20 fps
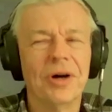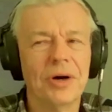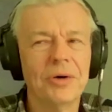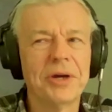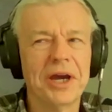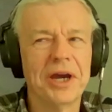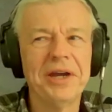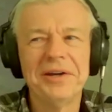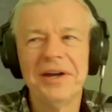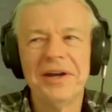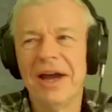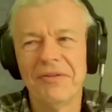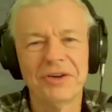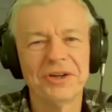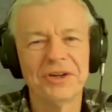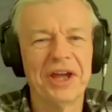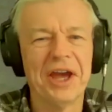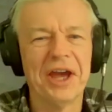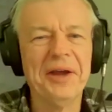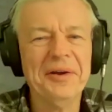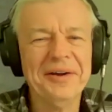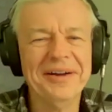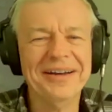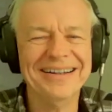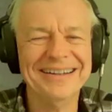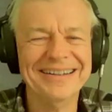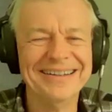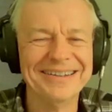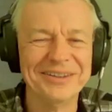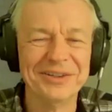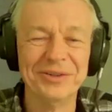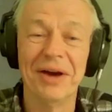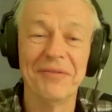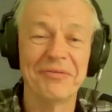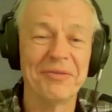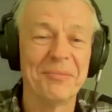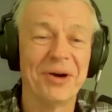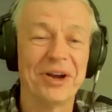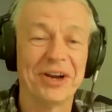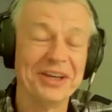Okay, have a good day. You have
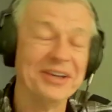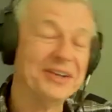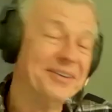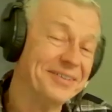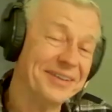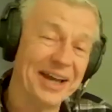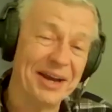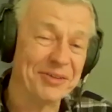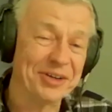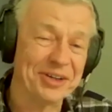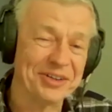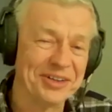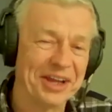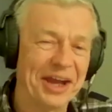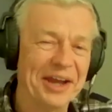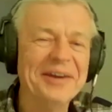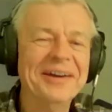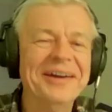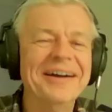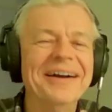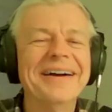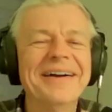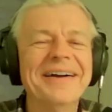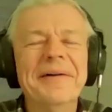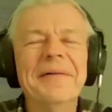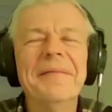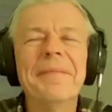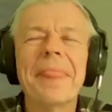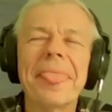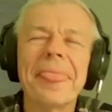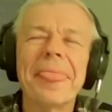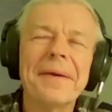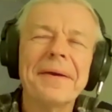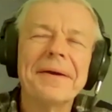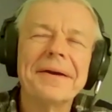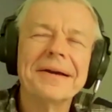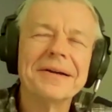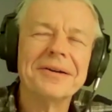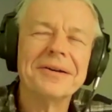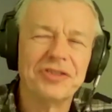the money. Have a good day.
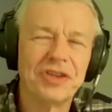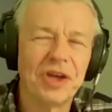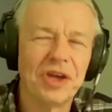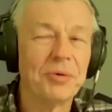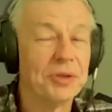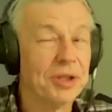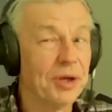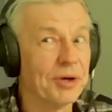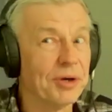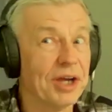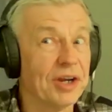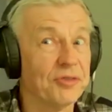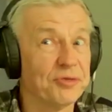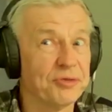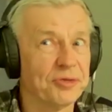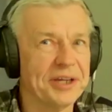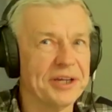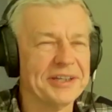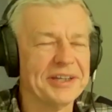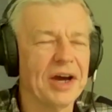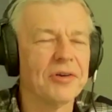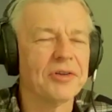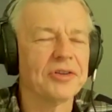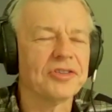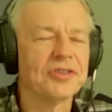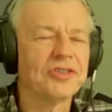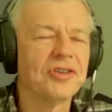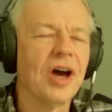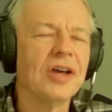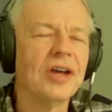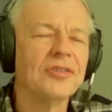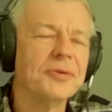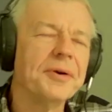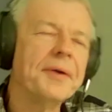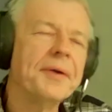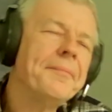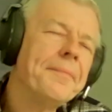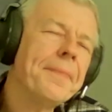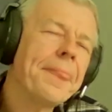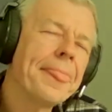They were kind of freaked out at the size of it.
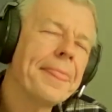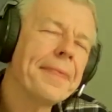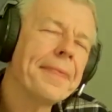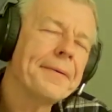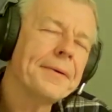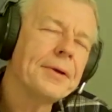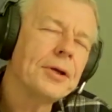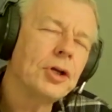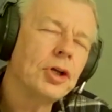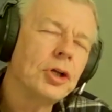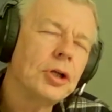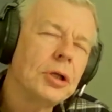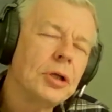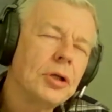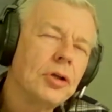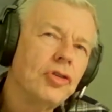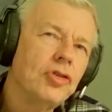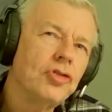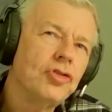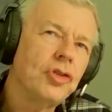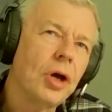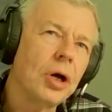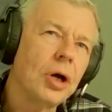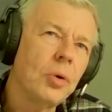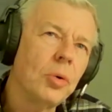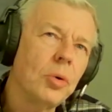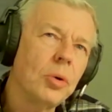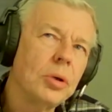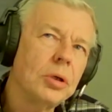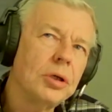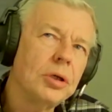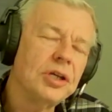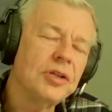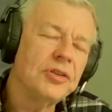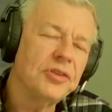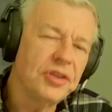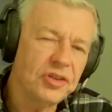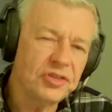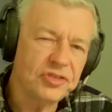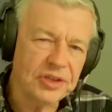So in
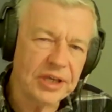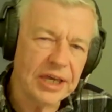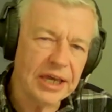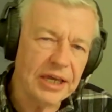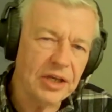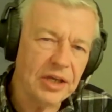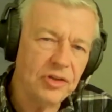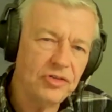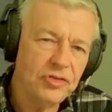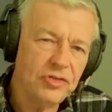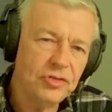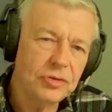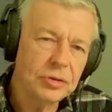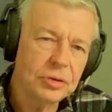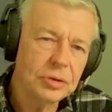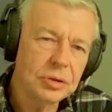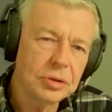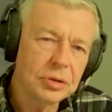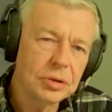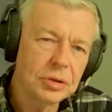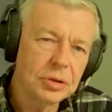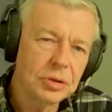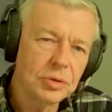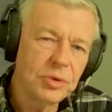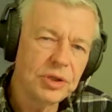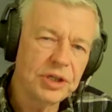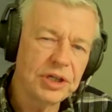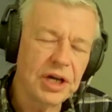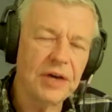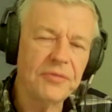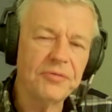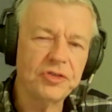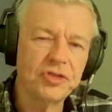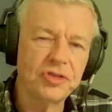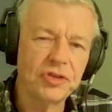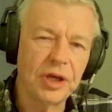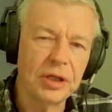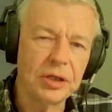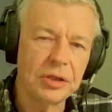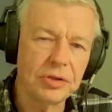this case, we
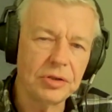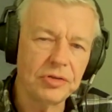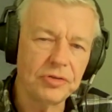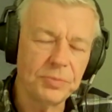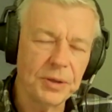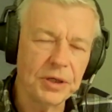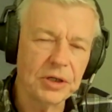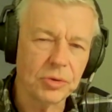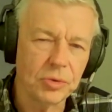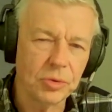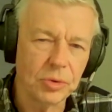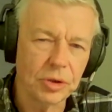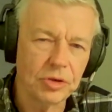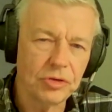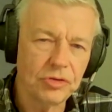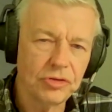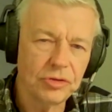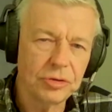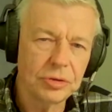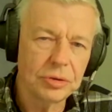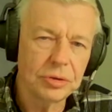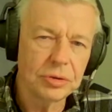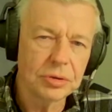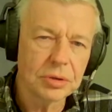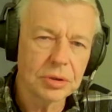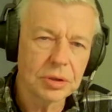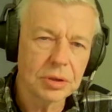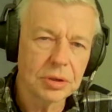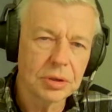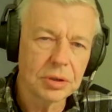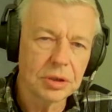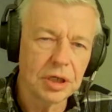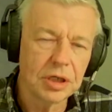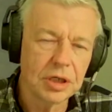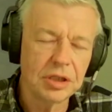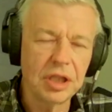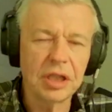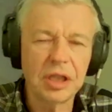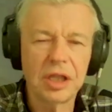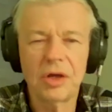confiscated these Bitcoins,
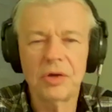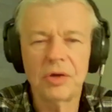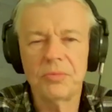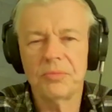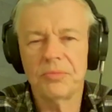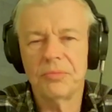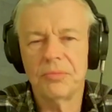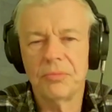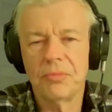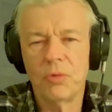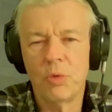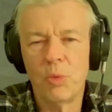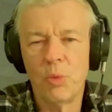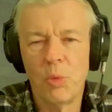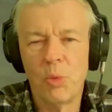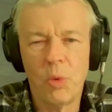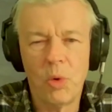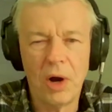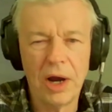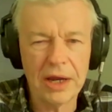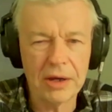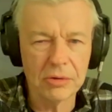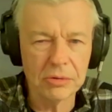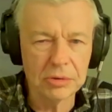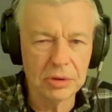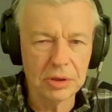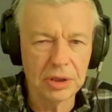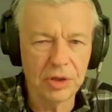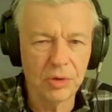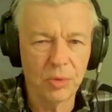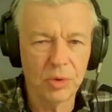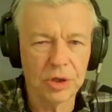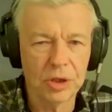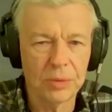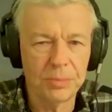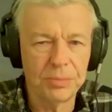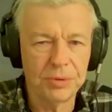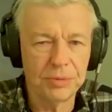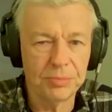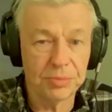and then they wildly went
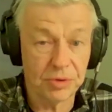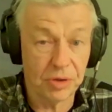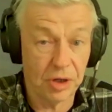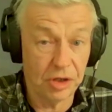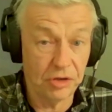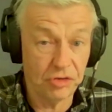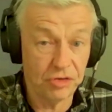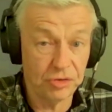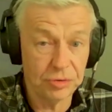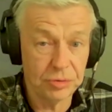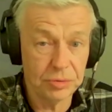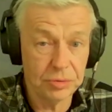up in price,